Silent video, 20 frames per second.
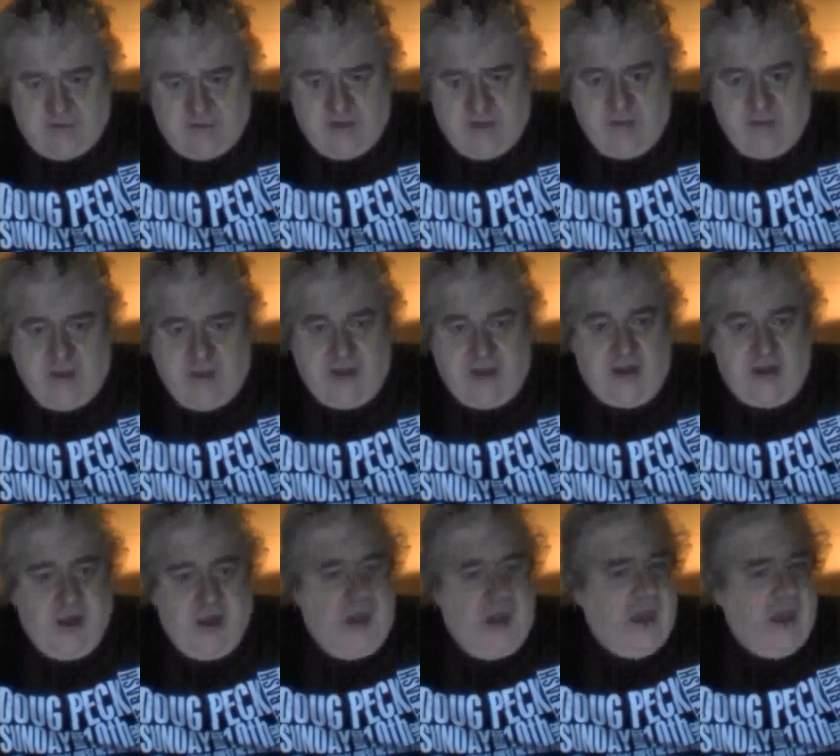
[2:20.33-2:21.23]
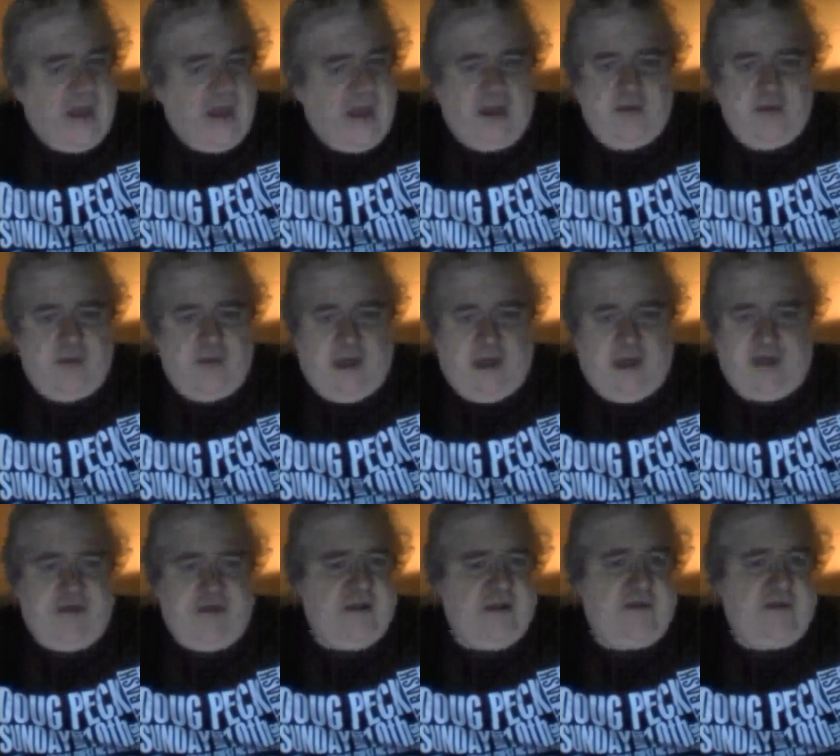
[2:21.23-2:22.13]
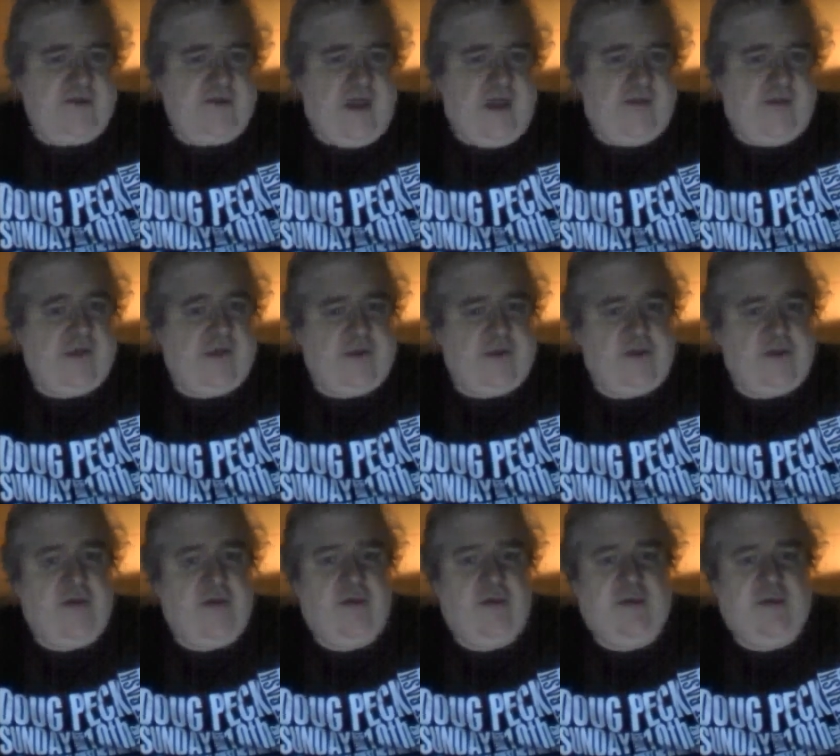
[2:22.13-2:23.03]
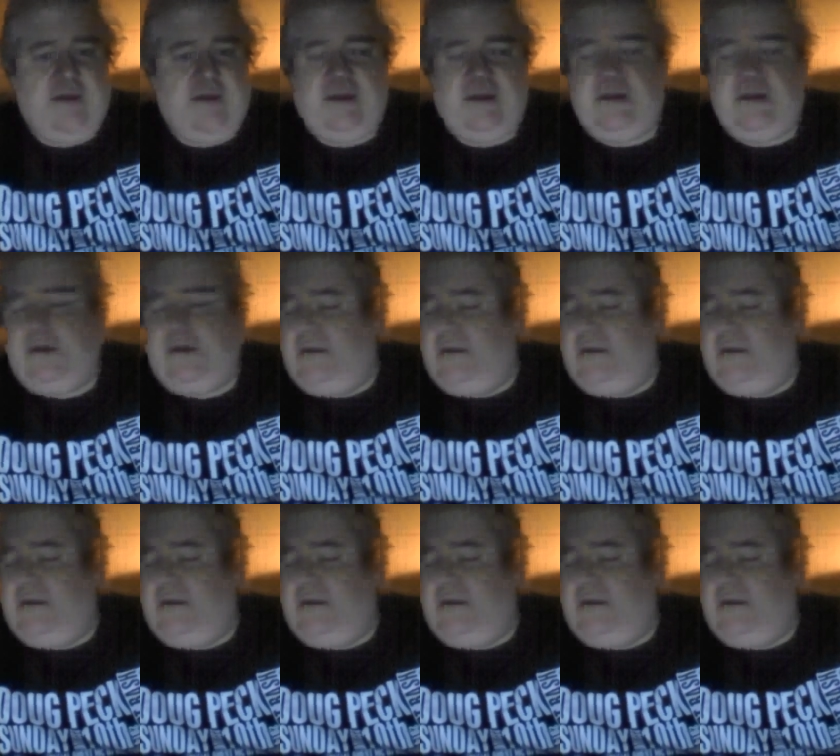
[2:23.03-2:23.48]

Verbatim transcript: has been a bad year. And other bad things have happened too. That